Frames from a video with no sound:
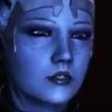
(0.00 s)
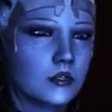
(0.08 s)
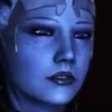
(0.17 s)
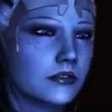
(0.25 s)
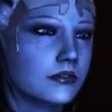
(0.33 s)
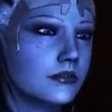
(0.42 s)
has
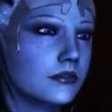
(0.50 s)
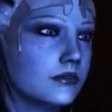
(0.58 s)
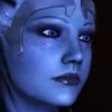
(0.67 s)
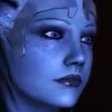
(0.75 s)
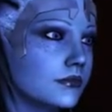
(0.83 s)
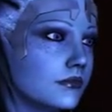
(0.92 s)
his own
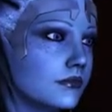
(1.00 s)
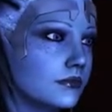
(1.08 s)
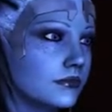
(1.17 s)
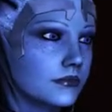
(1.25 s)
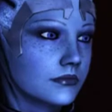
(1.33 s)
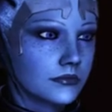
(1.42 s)
opinion, so I
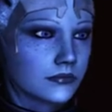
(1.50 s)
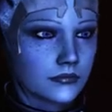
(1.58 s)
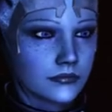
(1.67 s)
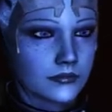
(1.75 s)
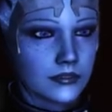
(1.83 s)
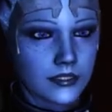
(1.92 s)
will
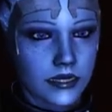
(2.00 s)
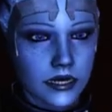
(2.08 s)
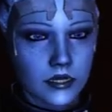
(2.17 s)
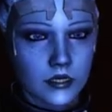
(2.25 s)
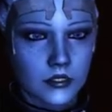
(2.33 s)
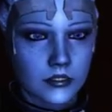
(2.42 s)
do a
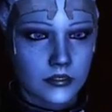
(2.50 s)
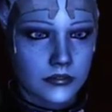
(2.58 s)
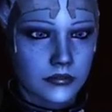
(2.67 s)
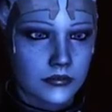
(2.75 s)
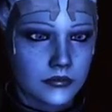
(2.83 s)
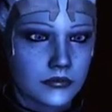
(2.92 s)
separate video
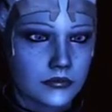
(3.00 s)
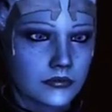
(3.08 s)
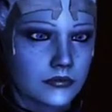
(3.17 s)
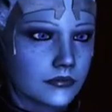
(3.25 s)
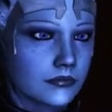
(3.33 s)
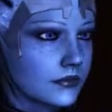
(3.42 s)
about, about
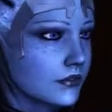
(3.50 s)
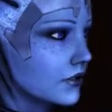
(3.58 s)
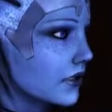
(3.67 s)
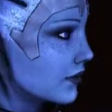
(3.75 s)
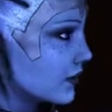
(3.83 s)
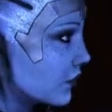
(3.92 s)
that also.